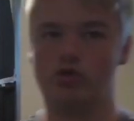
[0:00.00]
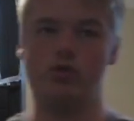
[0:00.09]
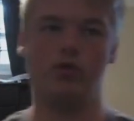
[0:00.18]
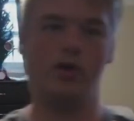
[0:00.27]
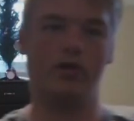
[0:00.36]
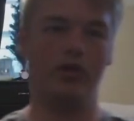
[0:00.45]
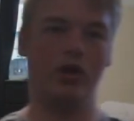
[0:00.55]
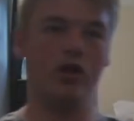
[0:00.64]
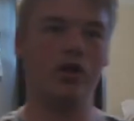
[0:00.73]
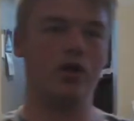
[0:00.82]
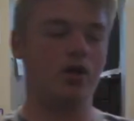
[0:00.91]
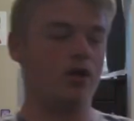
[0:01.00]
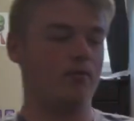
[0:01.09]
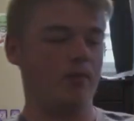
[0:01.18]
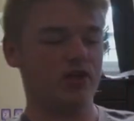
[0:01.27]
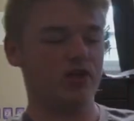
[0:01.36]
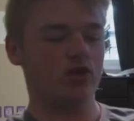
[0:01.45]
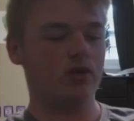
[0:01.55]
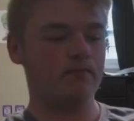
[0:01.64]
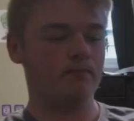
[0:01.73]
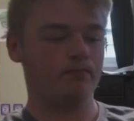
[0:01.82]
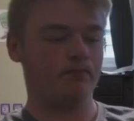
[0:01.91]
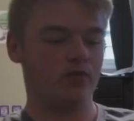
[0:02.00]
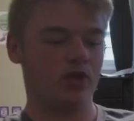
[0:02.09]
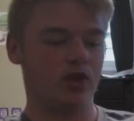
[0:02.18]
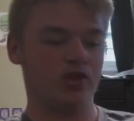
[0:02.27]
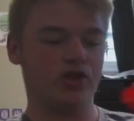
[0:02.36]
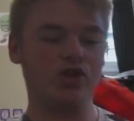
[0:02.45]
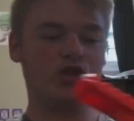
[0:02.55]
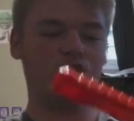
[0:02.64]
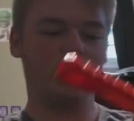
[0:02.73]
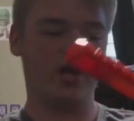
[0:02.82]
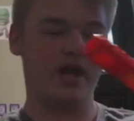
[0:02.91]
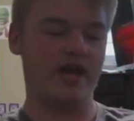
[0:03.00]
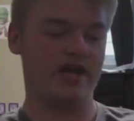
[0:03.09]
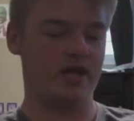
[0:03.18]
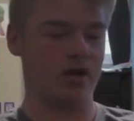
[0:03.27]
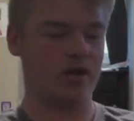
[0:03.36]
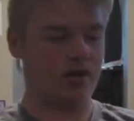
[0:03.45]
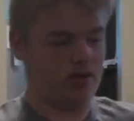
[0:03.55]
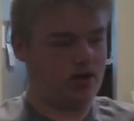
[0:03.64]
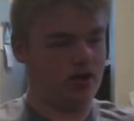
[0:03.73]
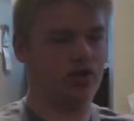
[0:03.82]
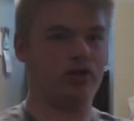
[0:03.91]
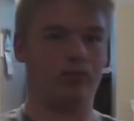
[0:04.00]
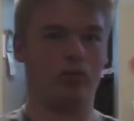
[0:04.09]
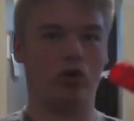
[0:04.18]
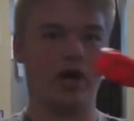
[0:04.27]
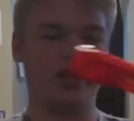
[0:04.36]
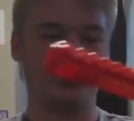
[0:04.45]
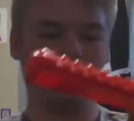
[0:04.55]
out of there. Basically, this is a surprisingly